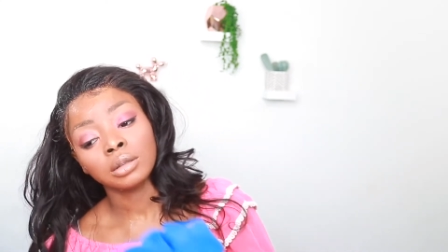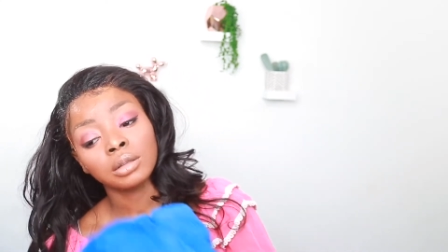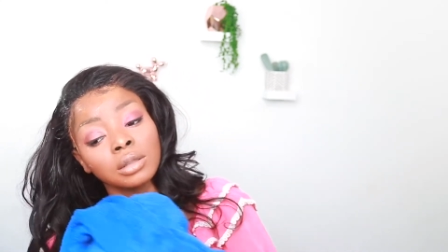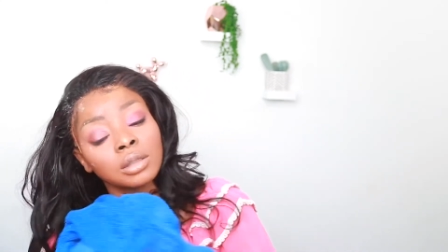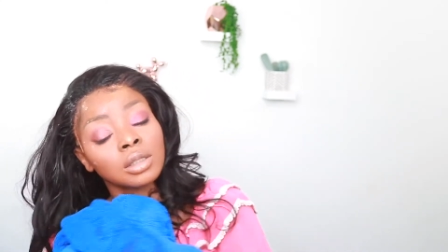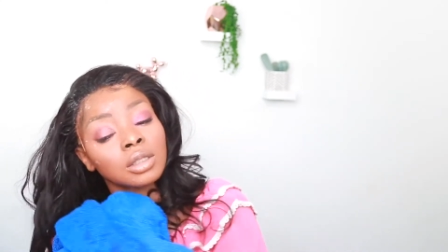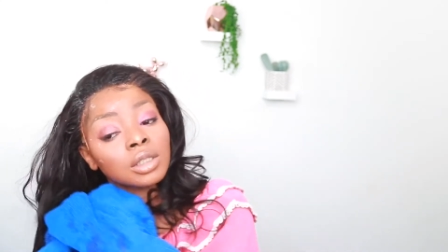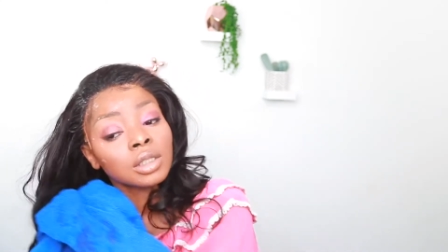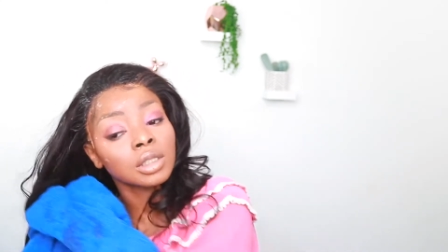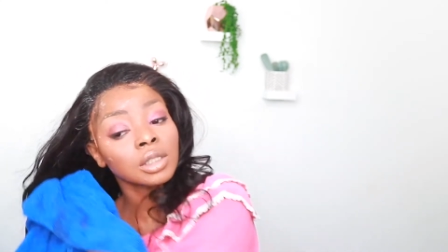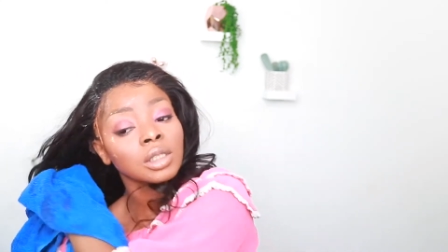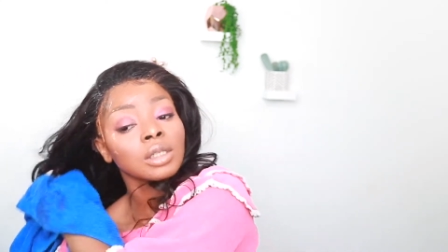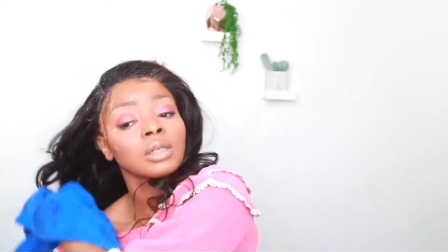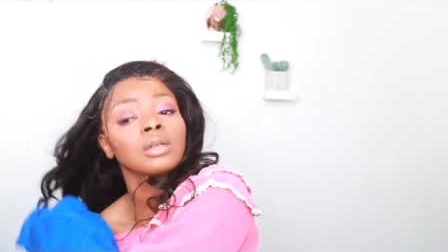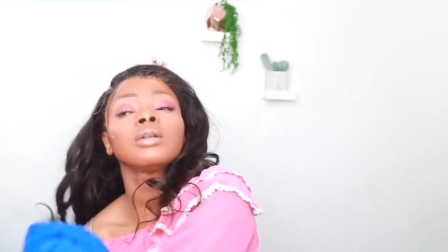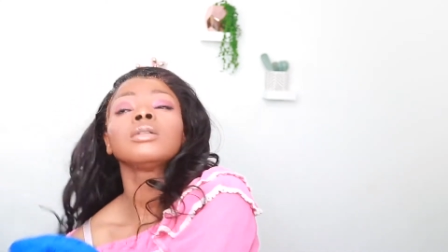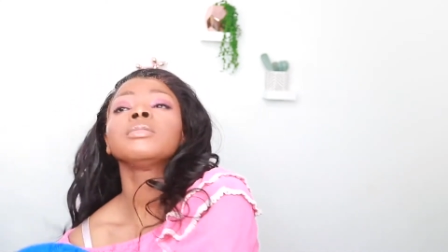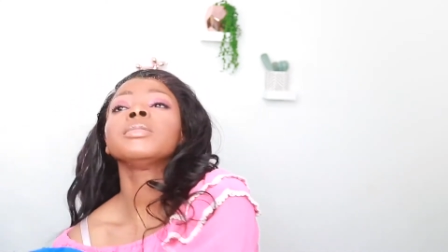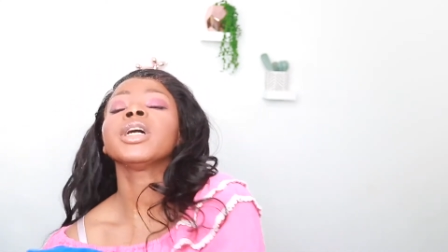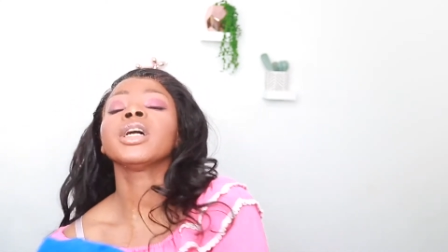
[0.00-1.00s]
so it doesn't
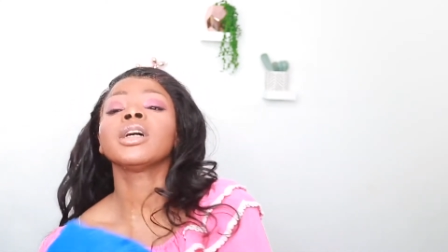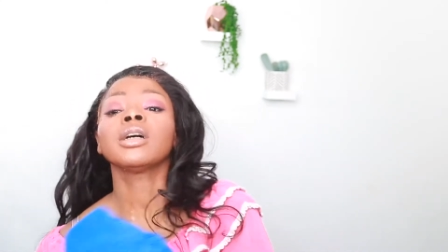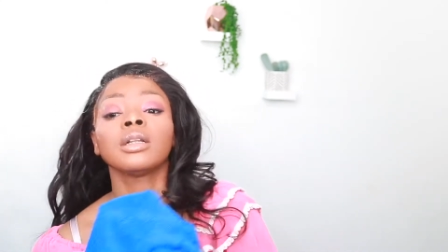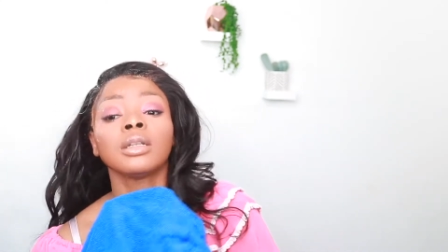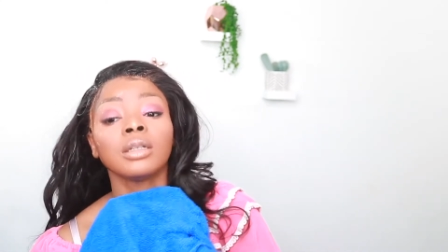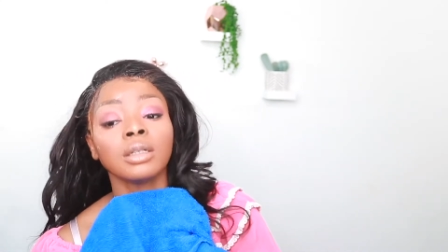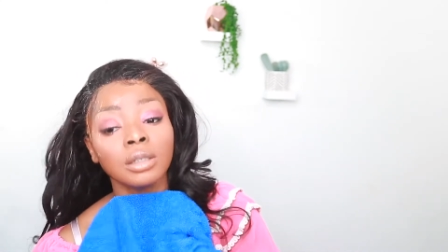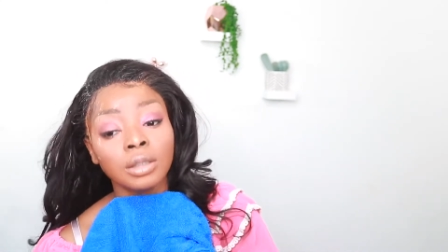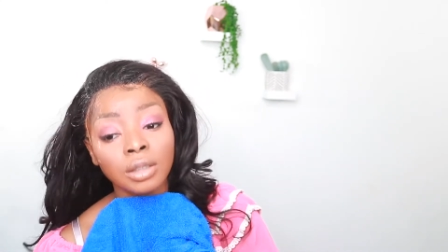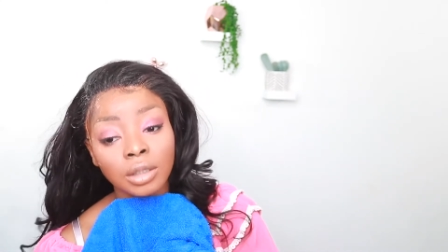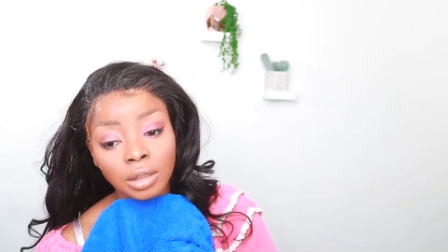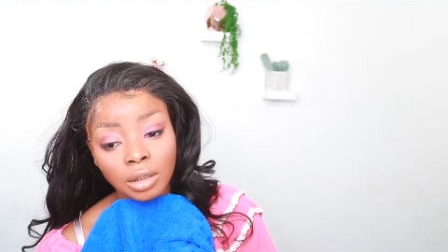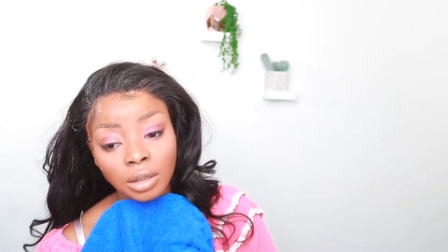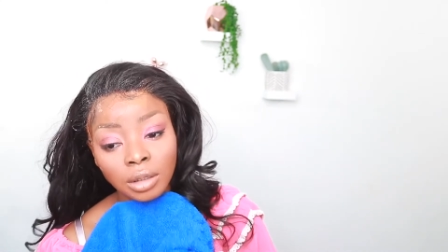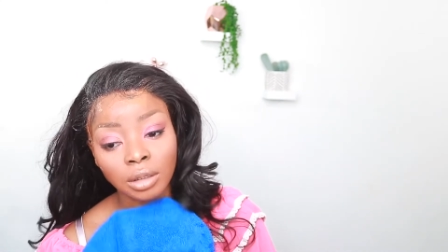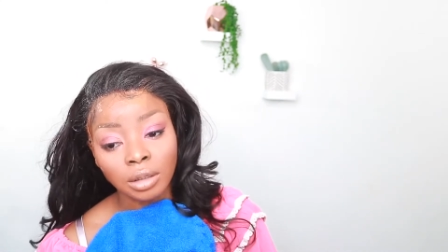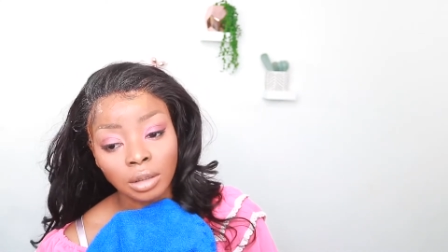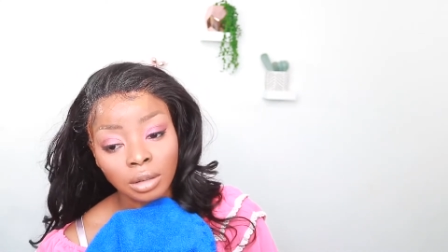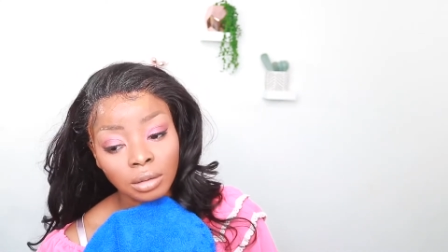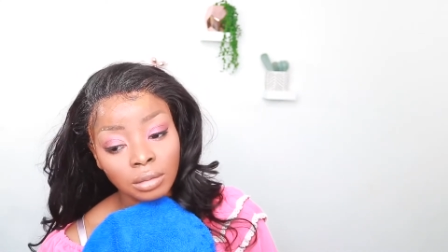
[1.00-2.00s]
go on my clothes.